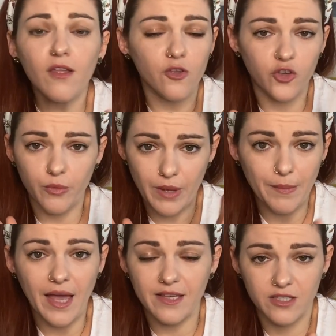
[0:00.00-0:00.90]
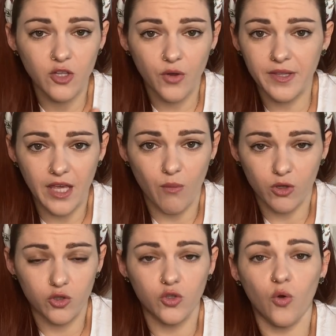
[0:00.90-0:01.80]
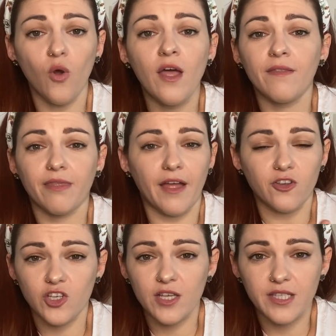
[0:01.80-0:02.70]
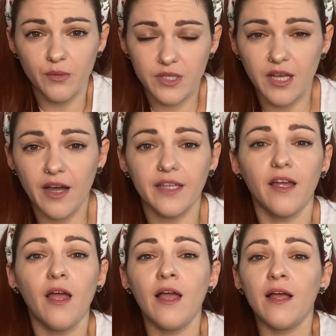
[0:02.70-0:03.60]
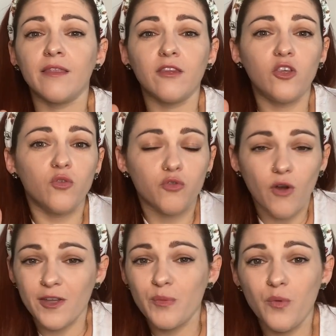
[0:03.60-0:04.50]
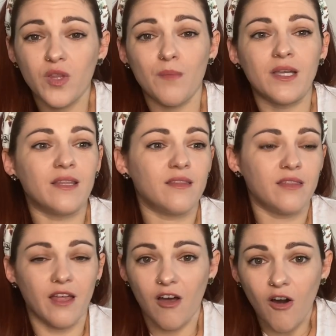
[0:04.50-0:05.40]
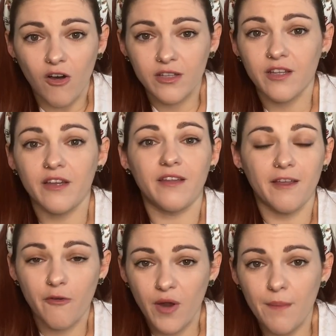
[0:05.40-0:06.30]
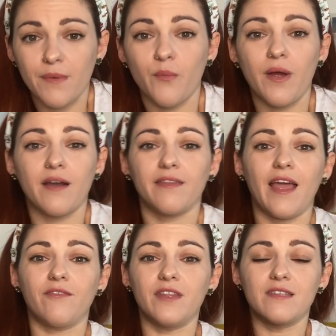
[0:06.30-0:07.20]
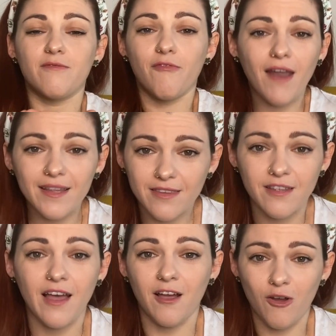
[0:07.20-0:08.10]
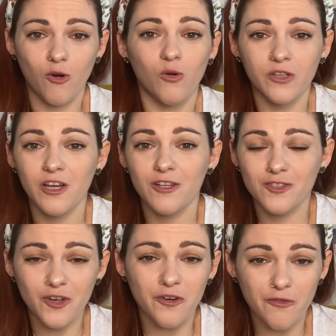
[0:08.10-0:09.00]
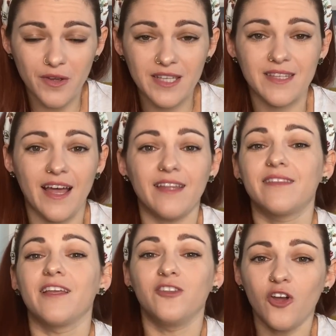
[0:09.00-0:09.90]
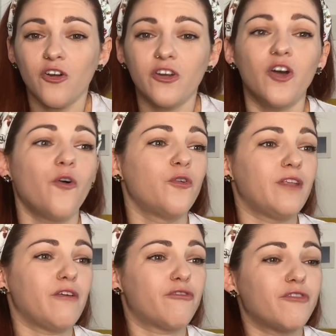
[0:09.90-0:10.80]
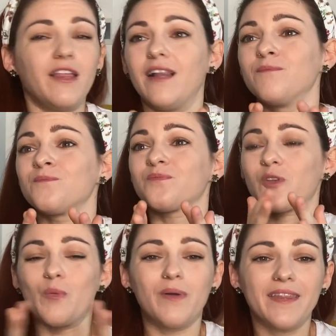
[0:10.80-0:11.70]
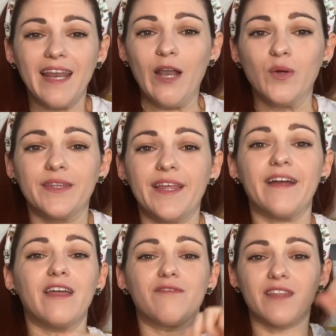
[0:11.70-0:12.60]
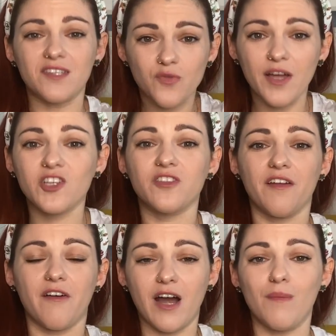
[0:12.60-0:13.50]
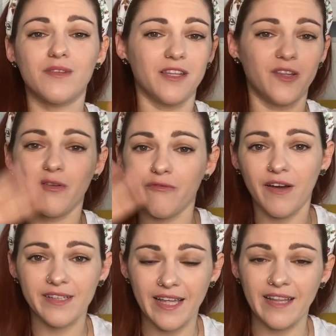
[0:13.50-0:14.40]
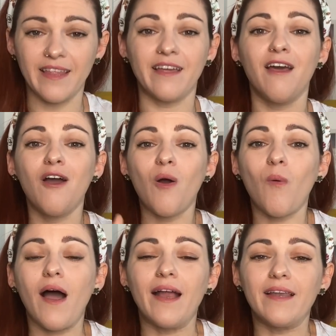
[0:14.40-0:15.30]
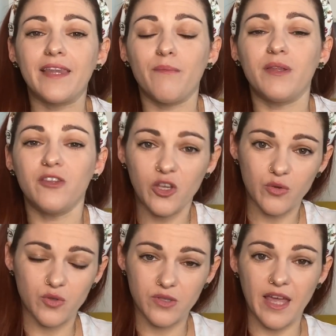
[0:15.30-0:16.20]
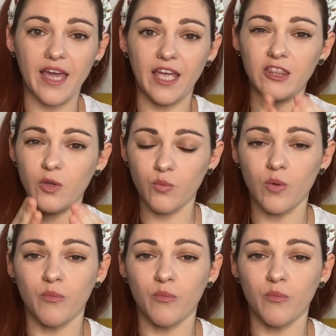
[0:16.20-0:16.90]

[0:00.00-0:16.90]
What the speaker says: Your baby has no idea what to do, they're just outside. You try to put them in the cot, in the crib, where they have this flat and cold surface that they don't know, they feel completely alone there. If they stretch their arms, they don't find anything, while they've been used to stay in the womb